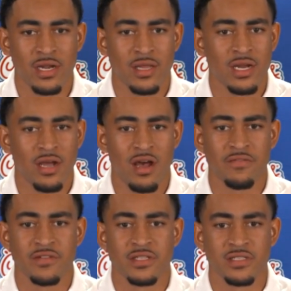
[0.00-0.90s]
And
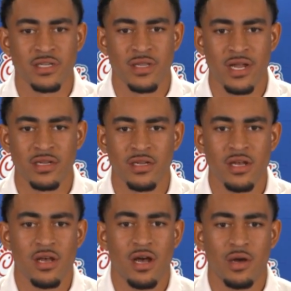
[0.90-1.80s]
really, I got a lot of
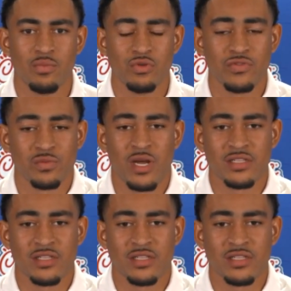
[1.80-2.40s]
confidence and a lot of